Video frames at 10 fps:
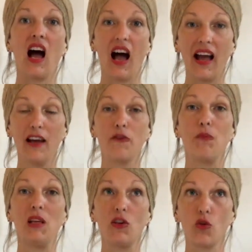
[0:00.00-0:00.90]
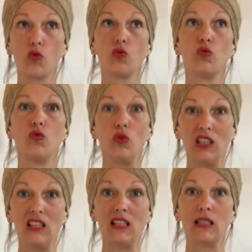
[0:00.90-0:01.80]
I have been
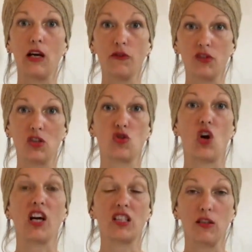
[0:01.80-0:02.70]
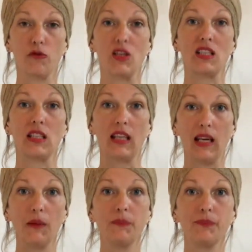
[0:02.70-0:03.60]
really self-destructive recently.